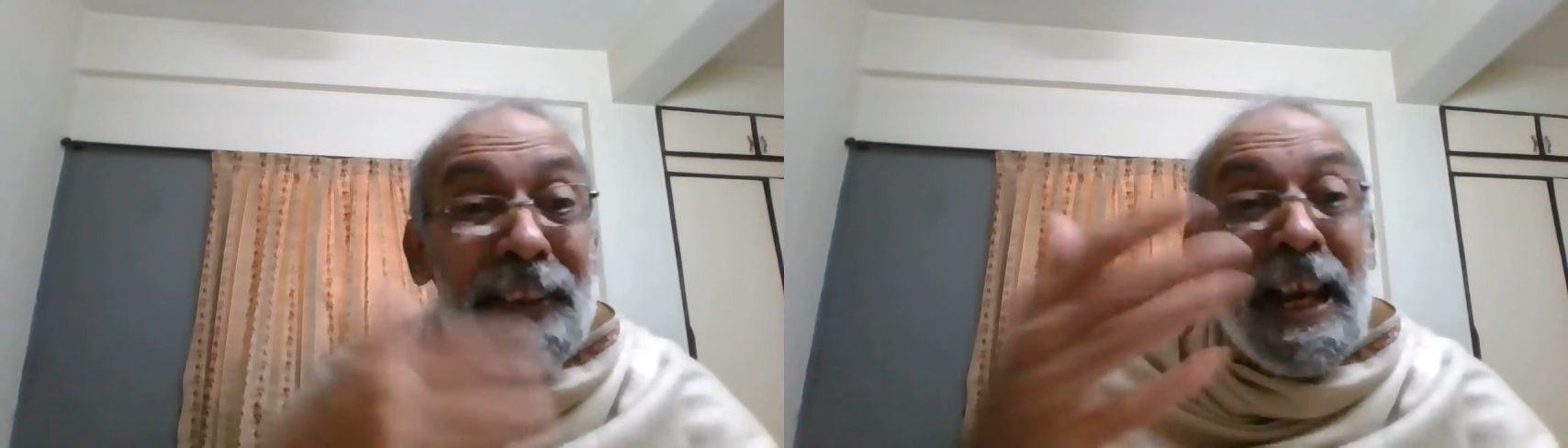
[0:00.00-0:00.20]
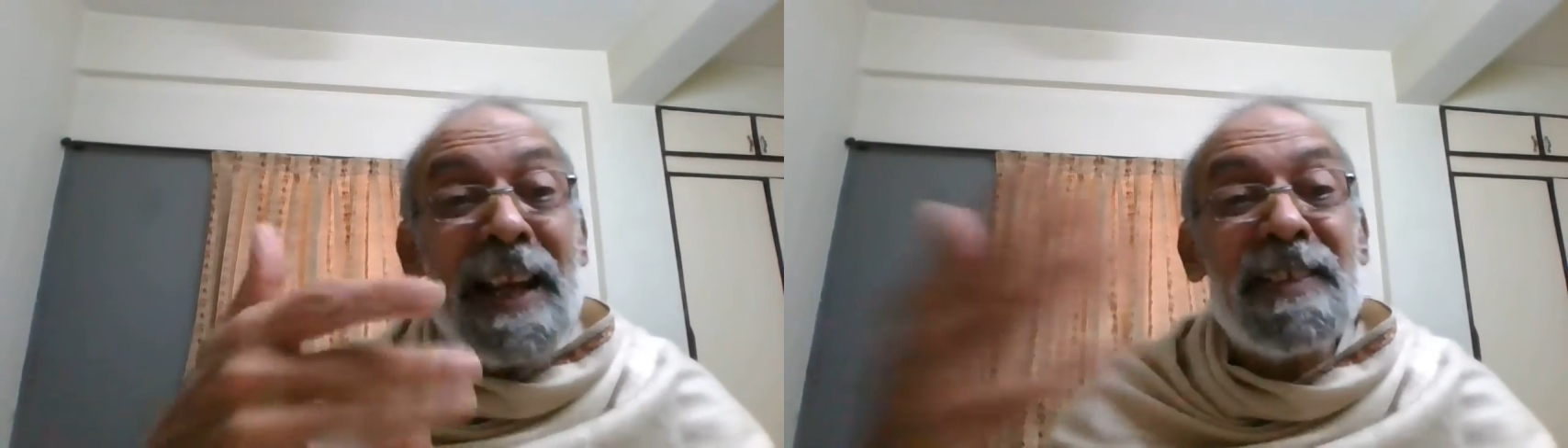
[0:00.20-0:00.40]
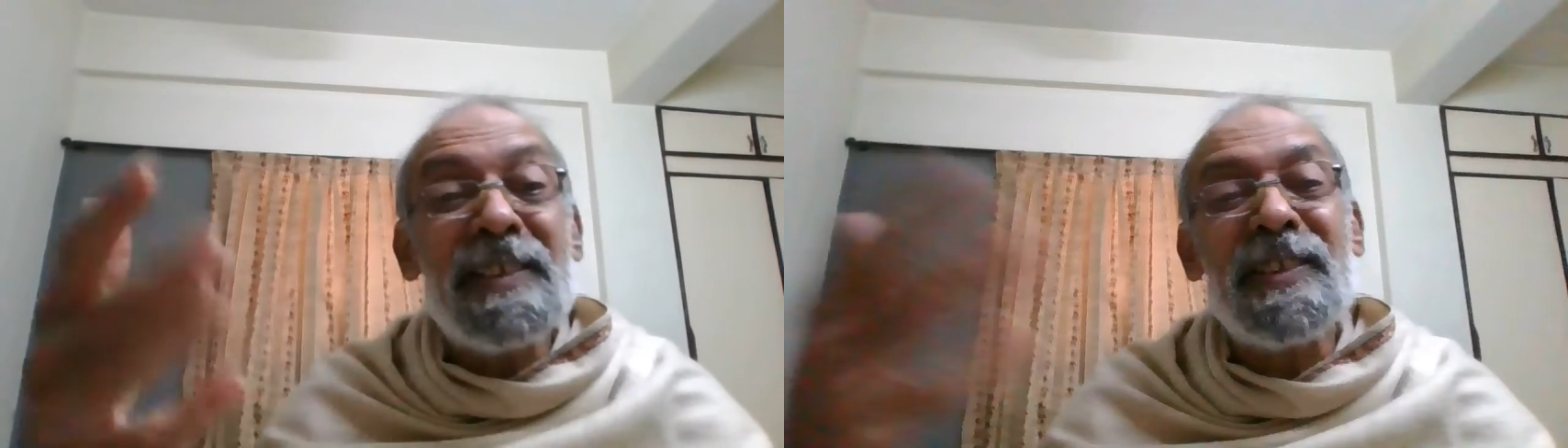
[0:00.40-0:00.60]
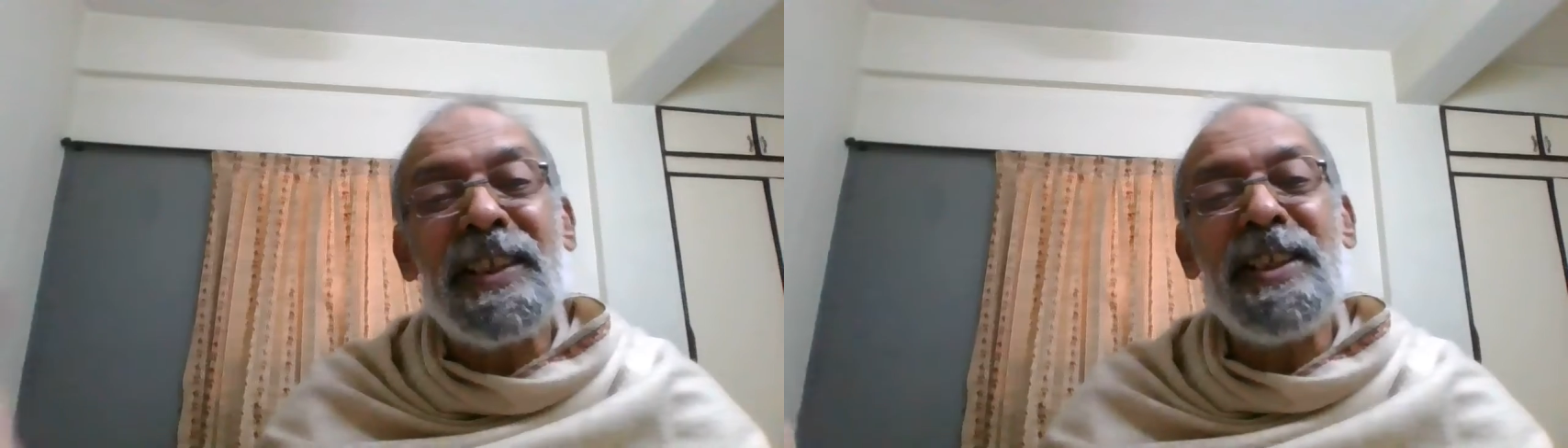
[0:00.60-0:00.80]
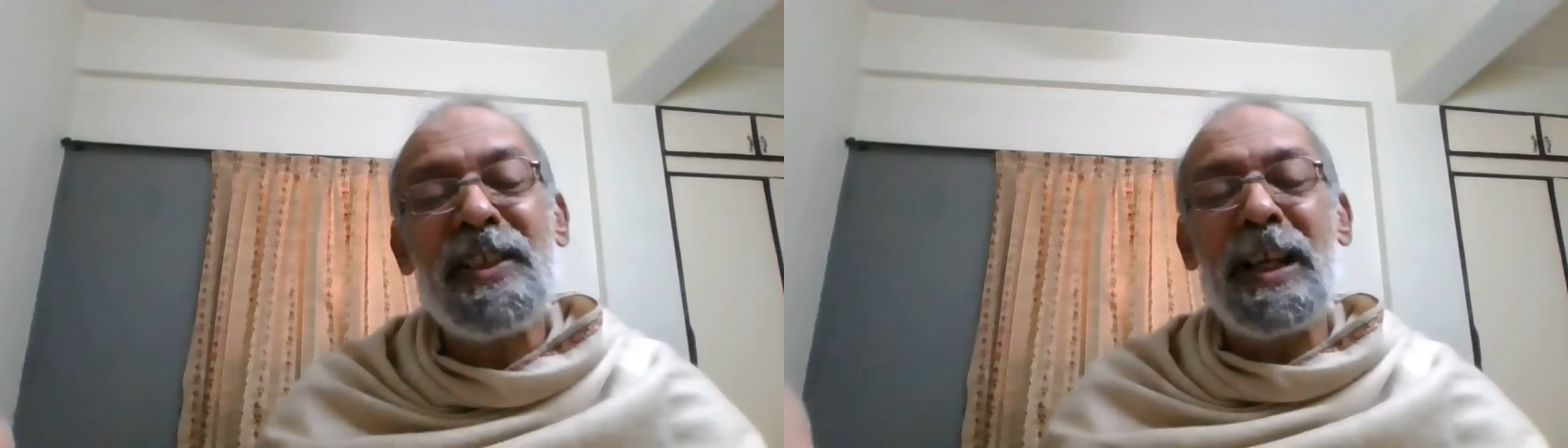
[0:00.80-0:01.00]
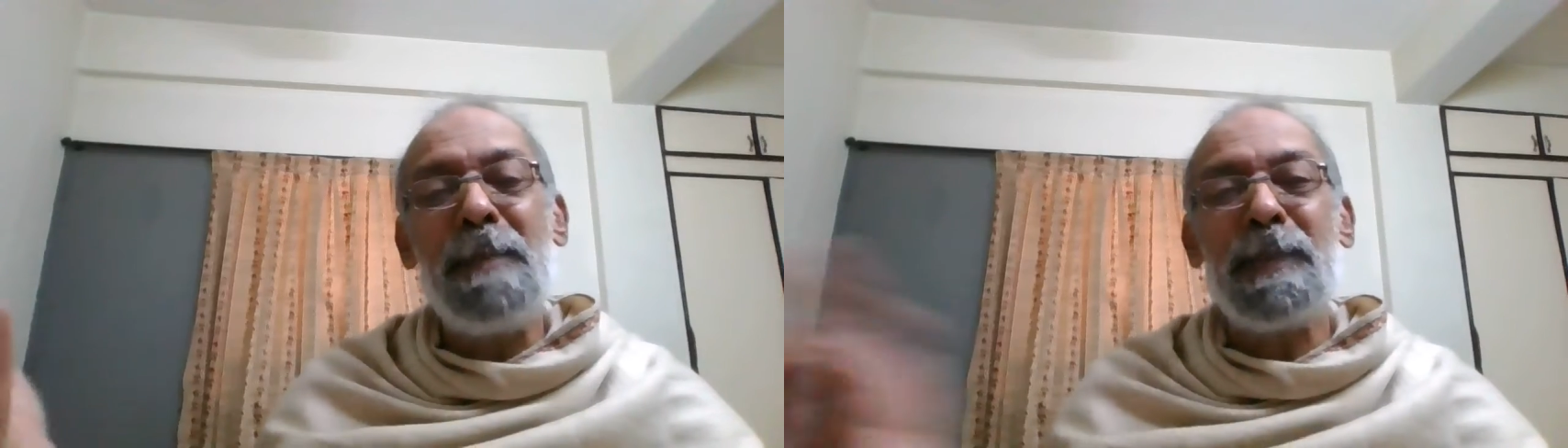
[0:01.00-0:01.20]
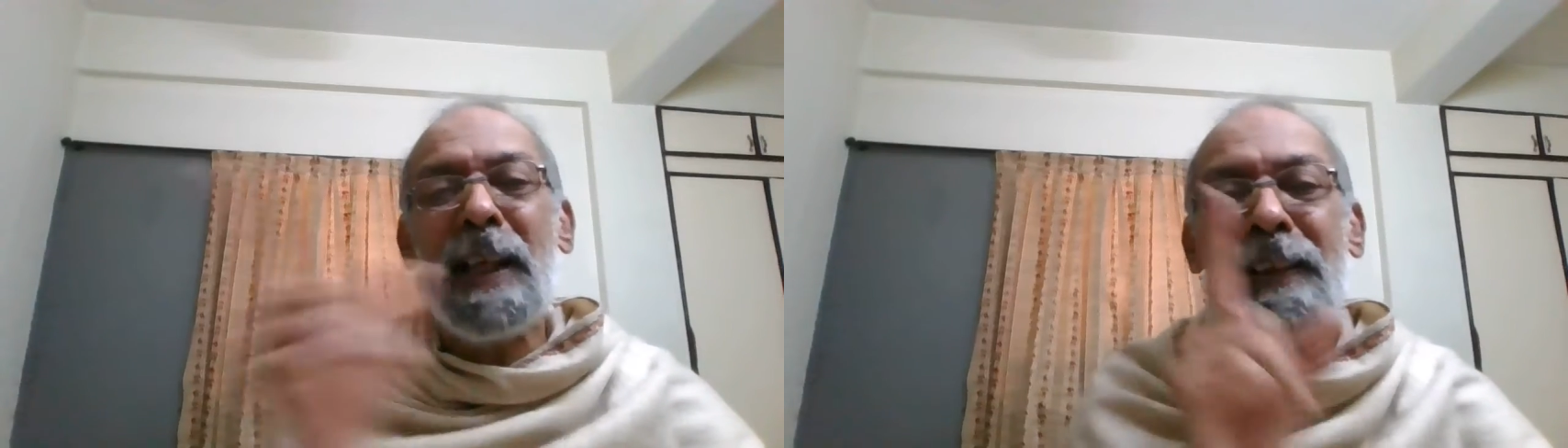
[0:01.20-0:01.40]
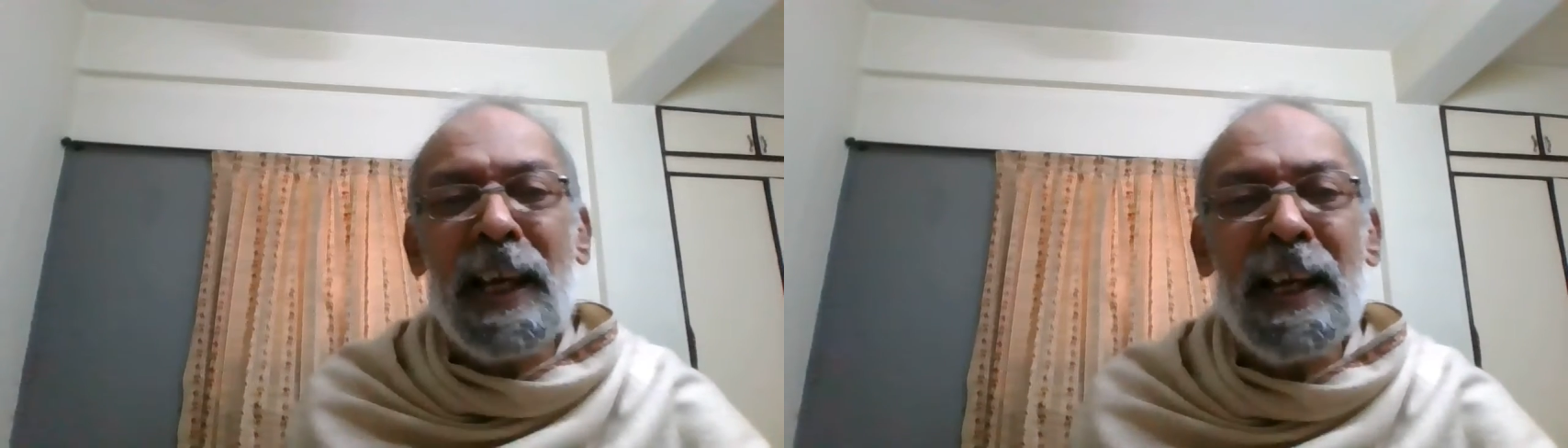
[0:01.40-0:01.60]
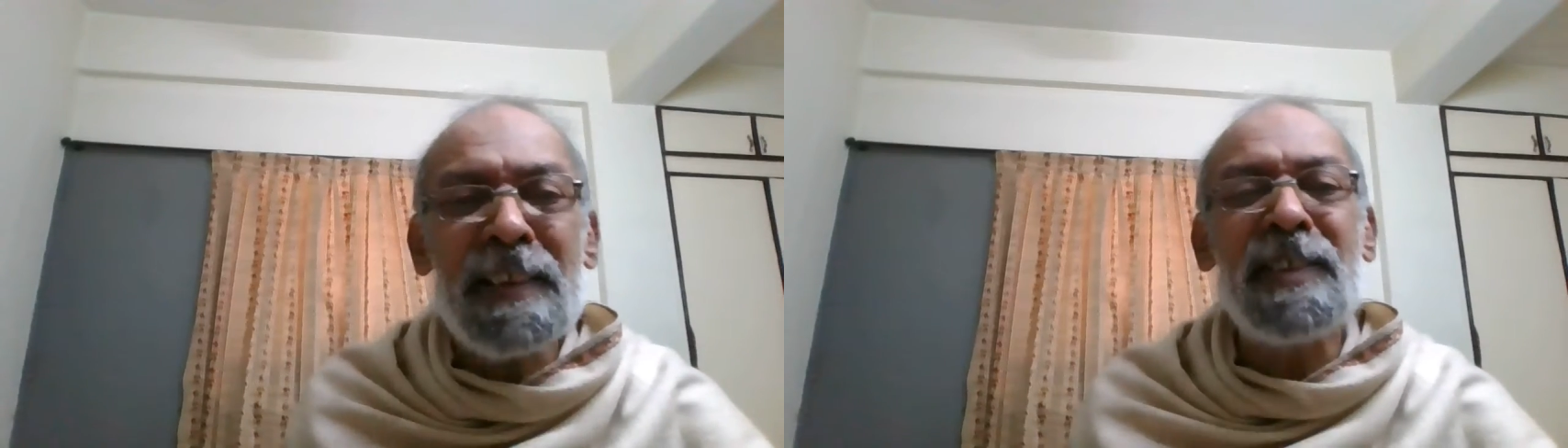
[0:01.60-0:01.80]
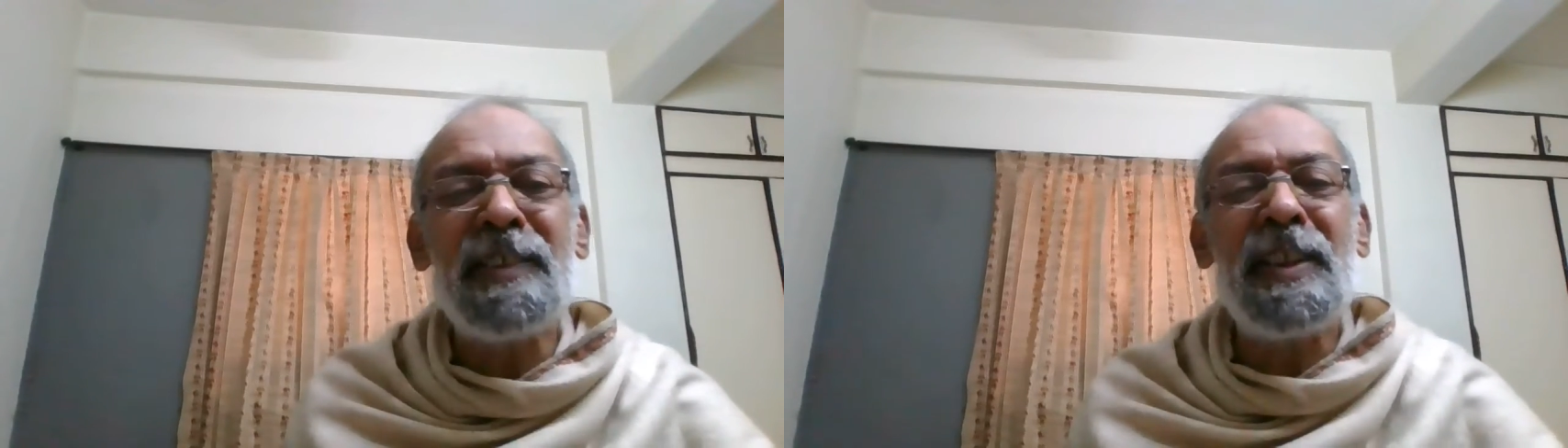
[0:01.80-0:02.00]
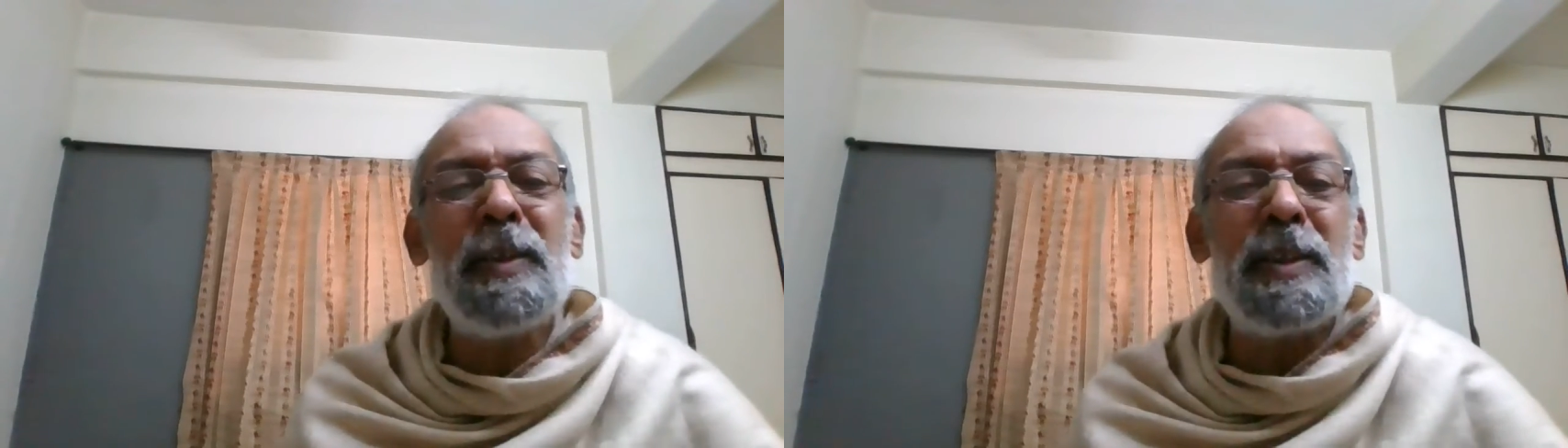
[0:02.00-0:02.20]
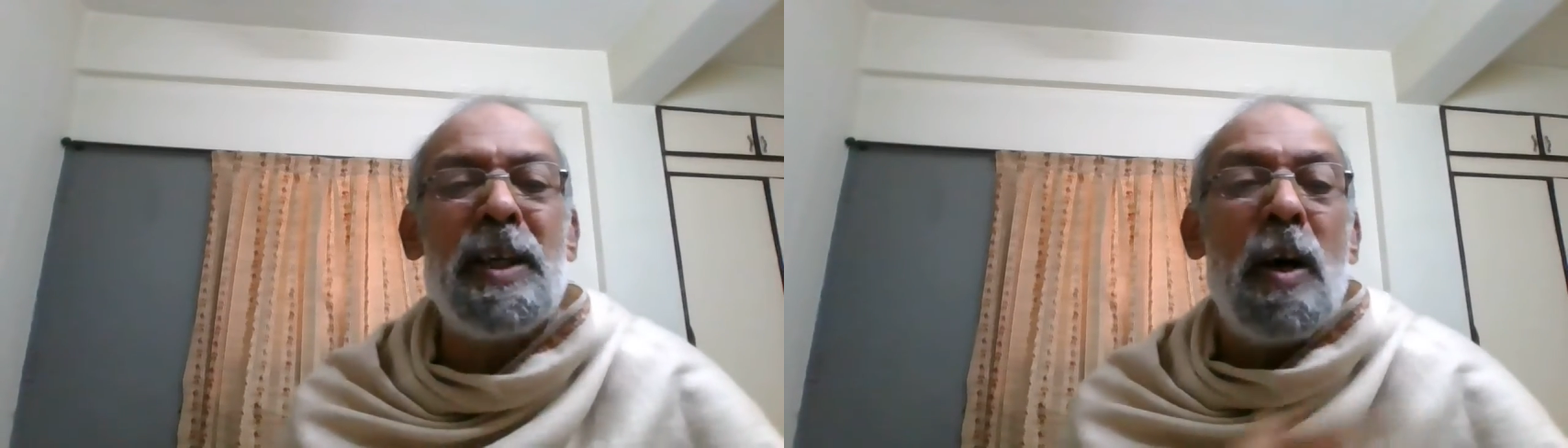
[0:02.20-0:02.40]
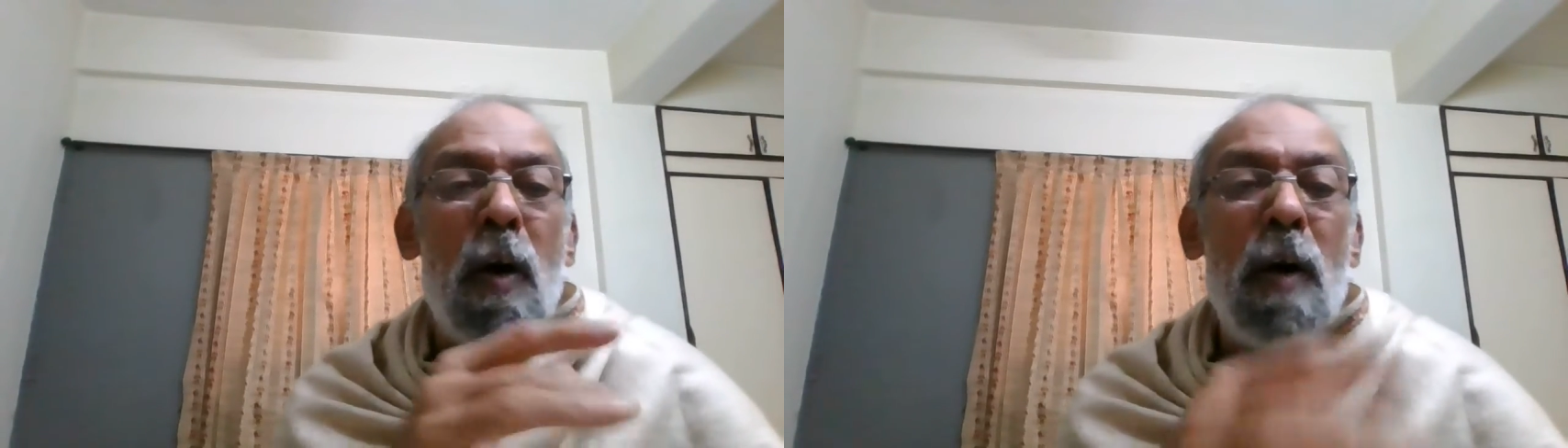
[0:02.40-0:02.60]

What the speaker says: That stage comes. And that stage